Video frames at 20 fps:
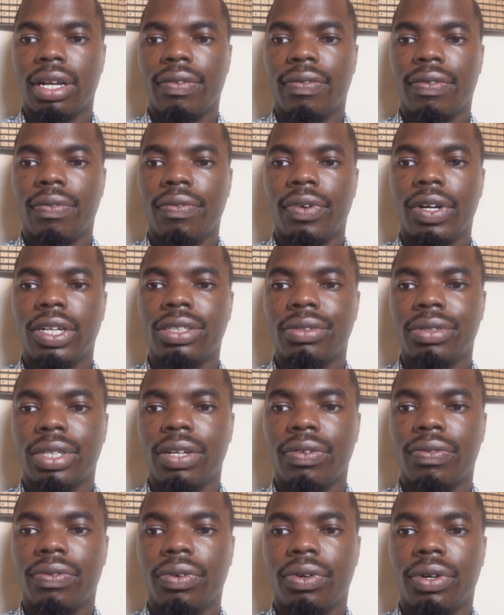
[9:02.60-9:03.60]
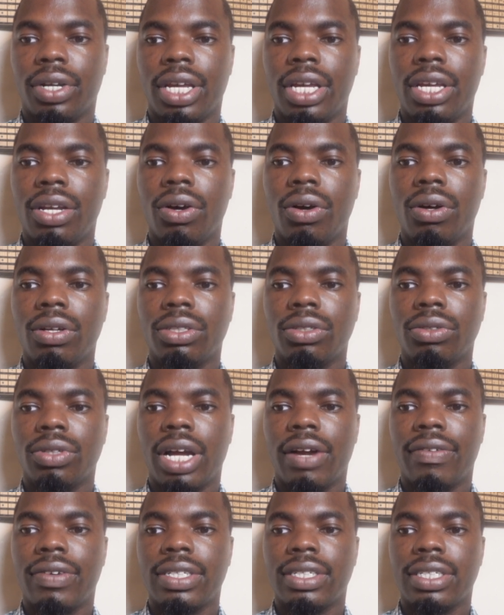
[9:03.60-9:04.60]
from verse 24, he also
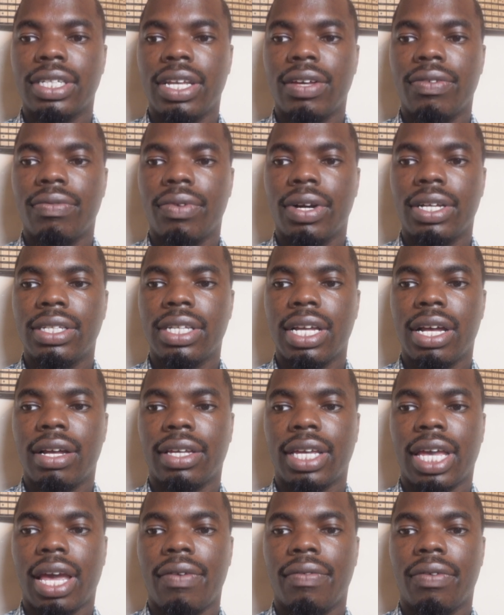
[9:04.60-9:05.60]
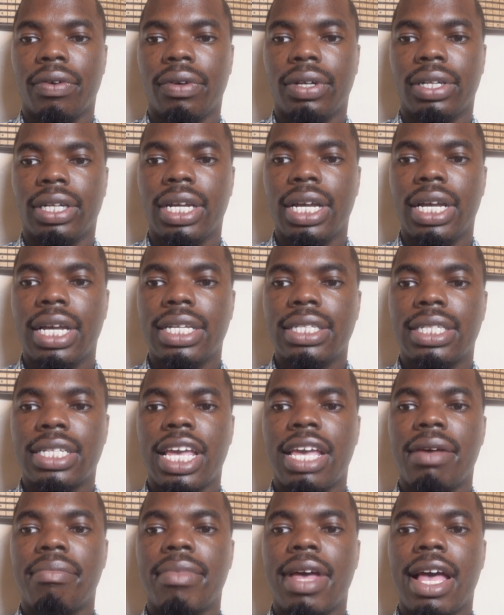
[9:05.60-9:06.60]
had received one talent came forward,
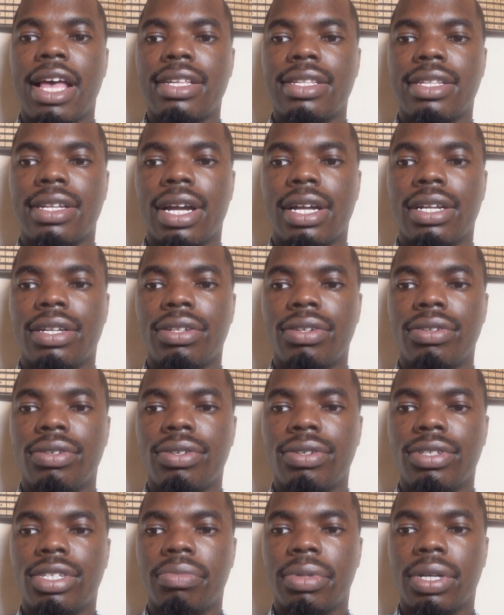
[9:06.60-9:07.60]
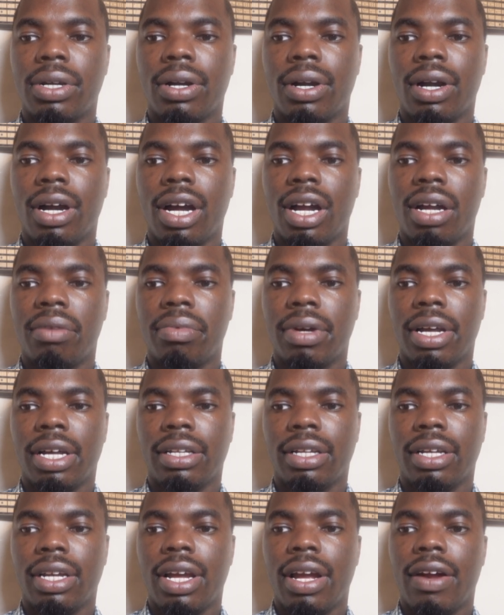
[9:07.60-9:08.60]
saying, Master, I knew you to be a hard
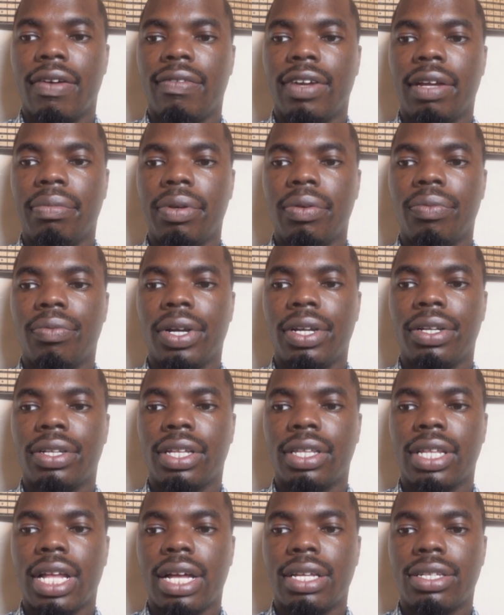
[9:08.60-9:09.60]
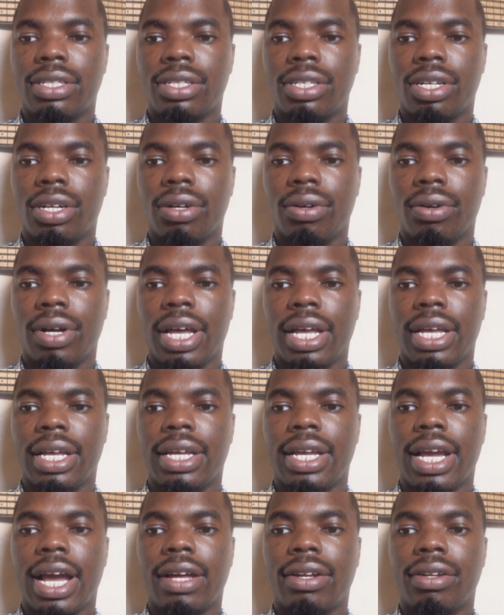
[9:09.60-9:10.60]
man, reaping what you did not sow,
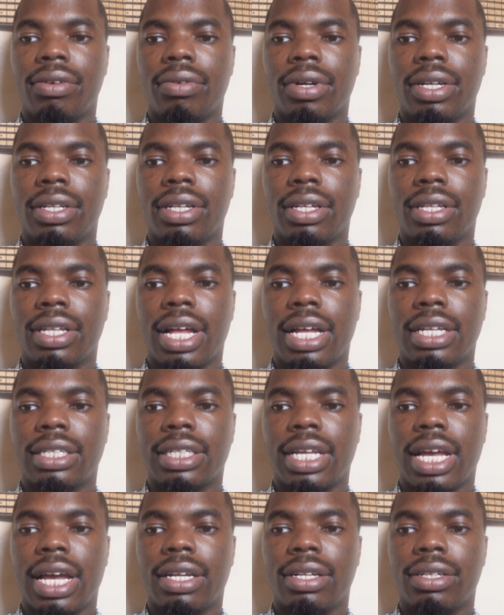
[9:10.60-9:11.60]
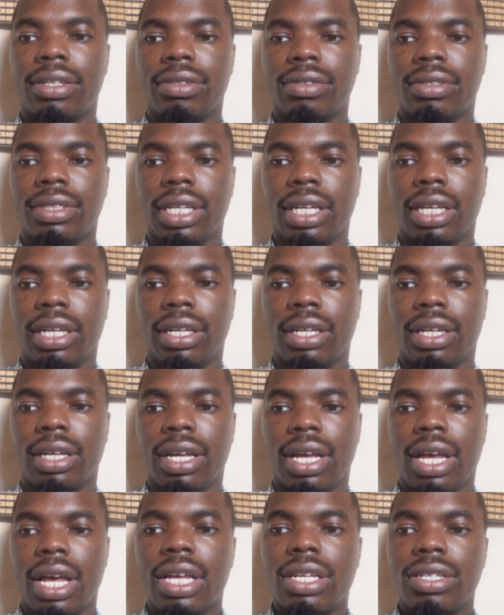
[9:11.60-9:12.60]
and gathering what you did not scatter no seed.
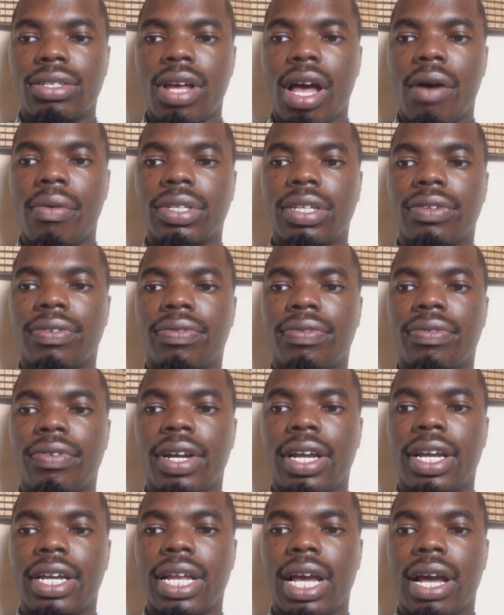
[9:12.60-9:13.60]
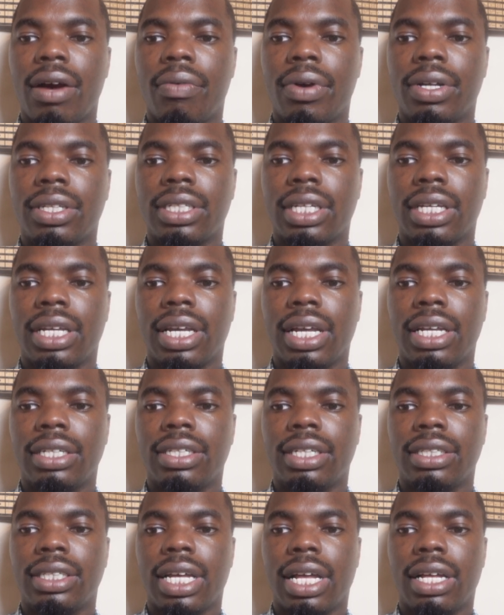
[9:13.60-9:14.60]
So I was afraid, and I went to hid
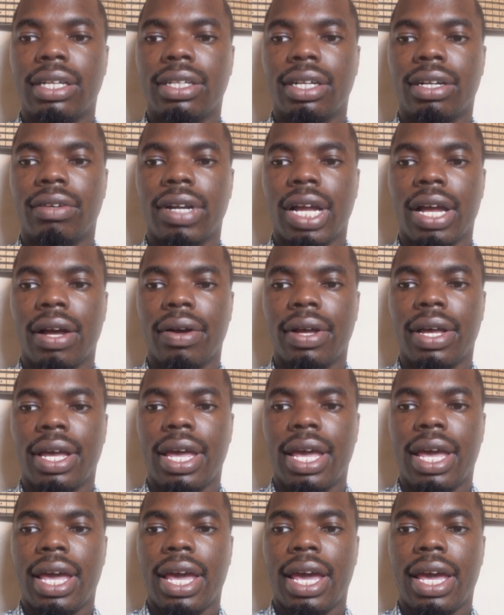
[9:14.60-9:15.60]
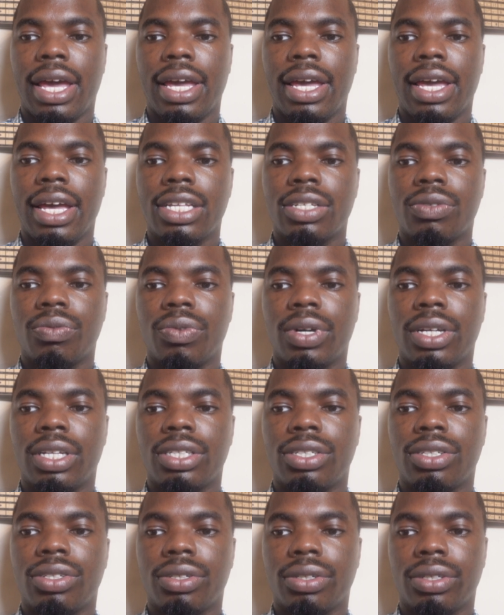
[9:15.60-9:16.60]
your talent in the ground, and here's what
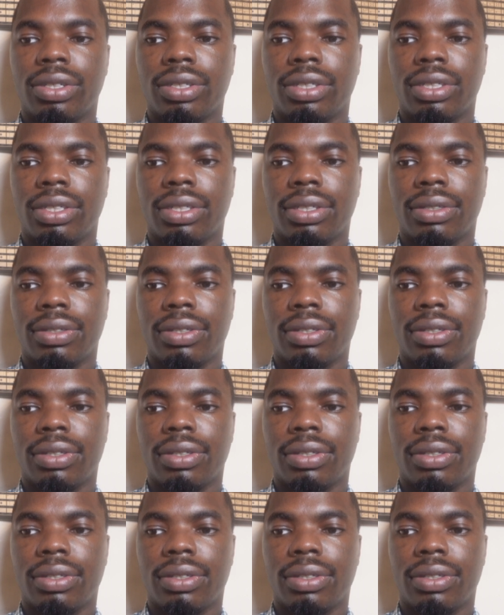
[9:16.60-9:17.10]
is yours.